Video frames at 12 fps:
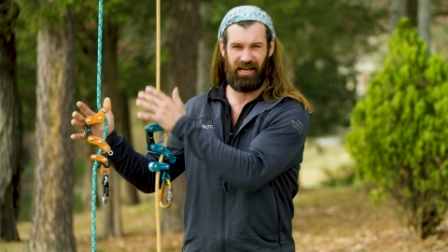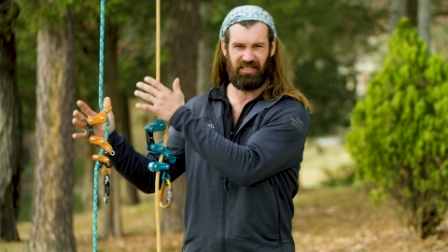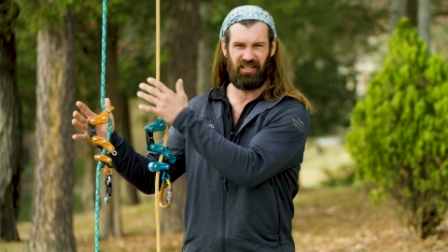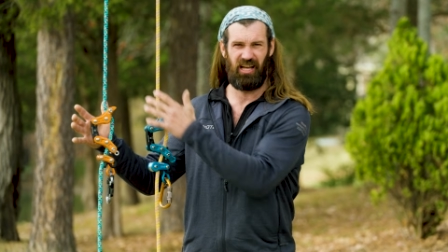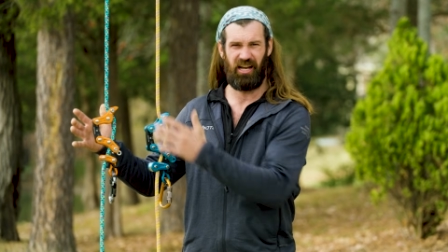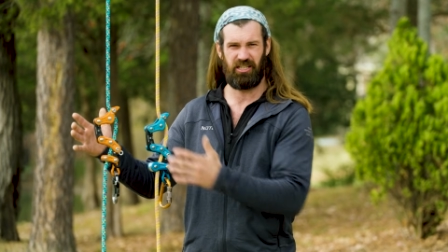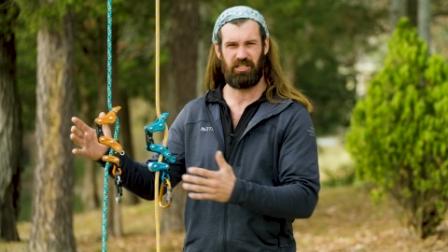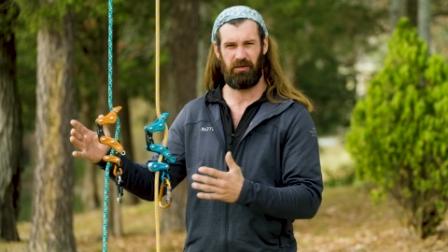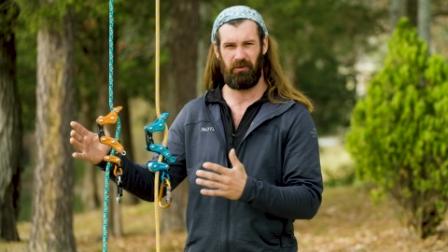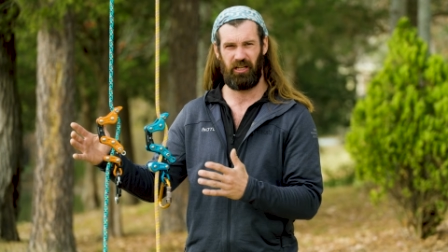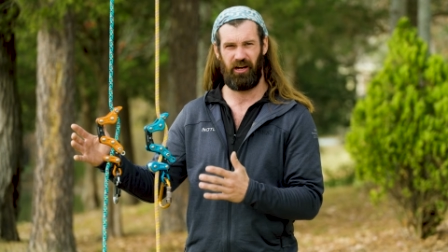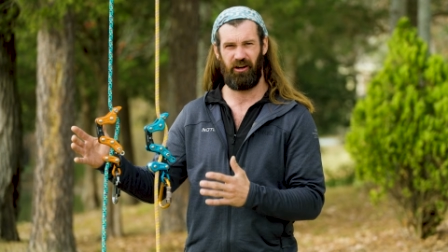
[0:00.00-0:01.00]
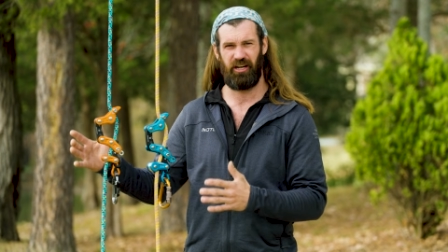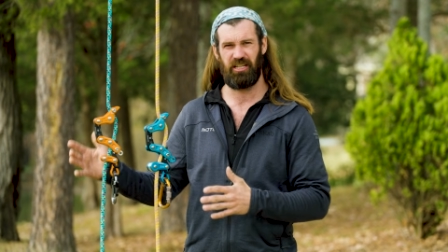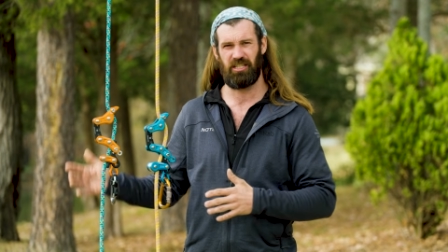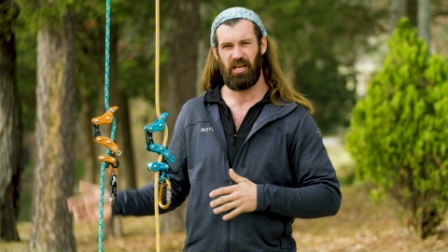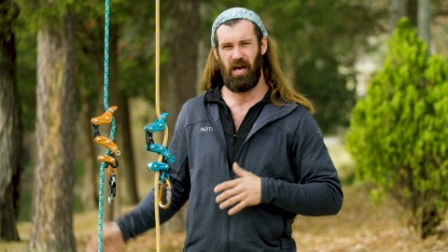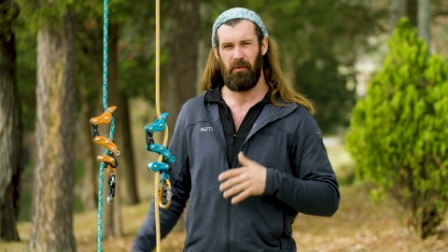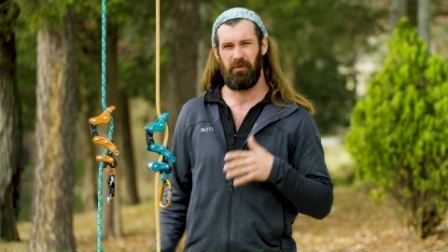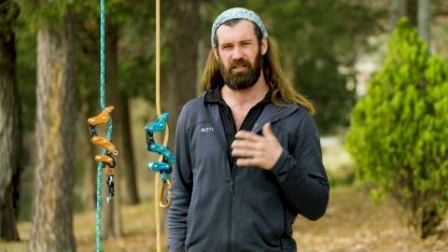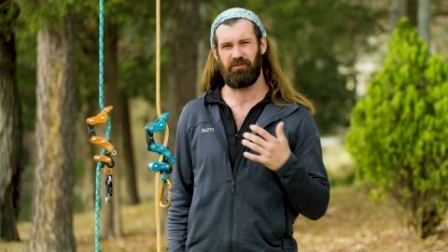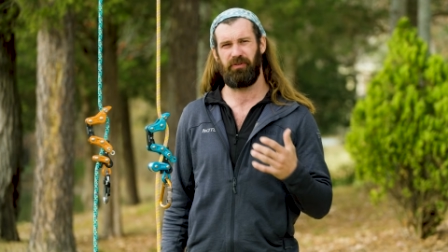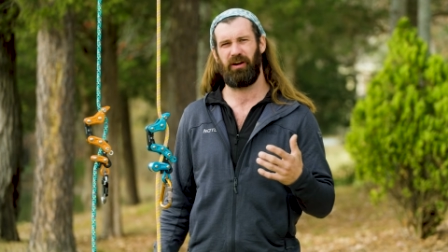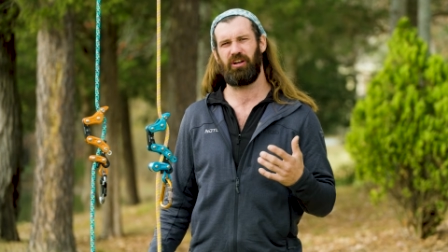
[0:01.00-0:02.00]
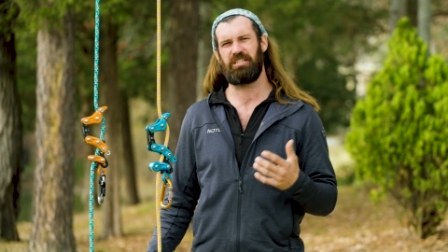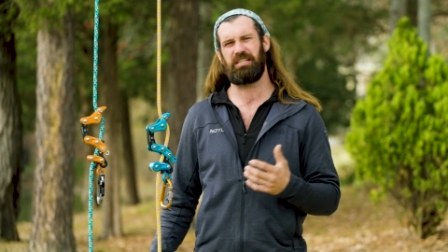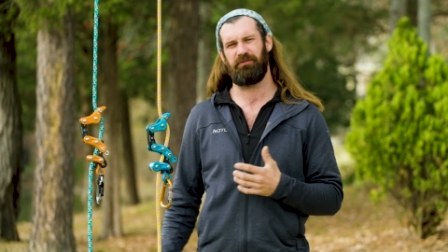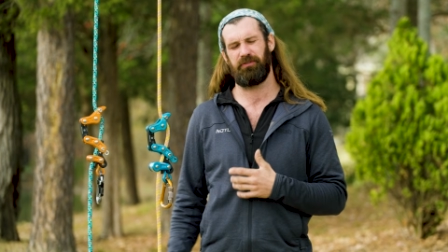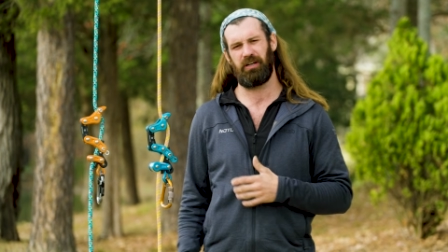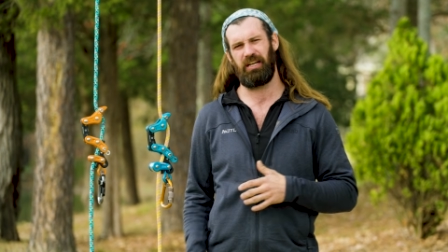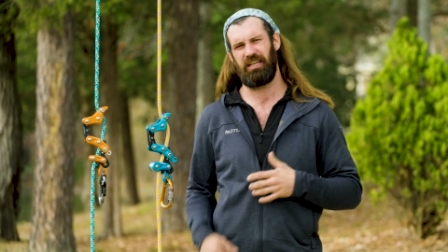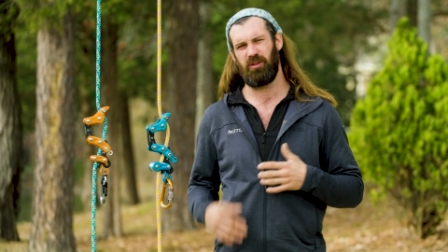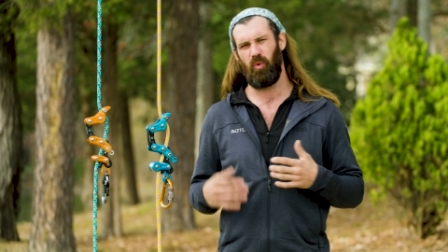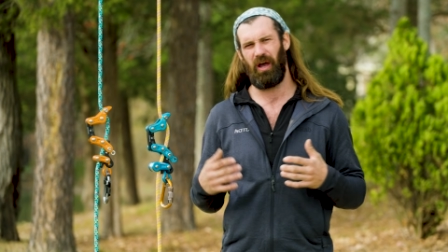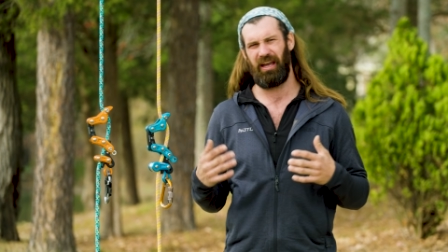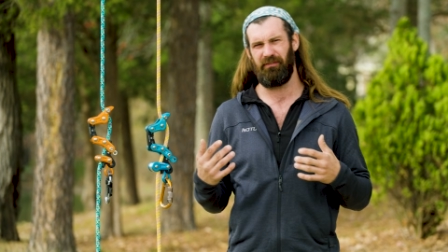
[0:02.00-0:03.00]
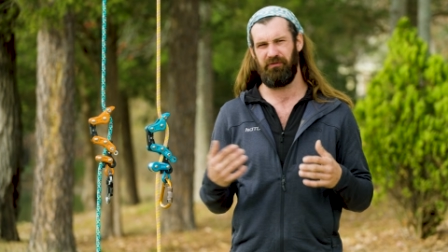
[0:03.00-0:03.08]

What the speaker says: has a lot of similarities, but it's very different in the way it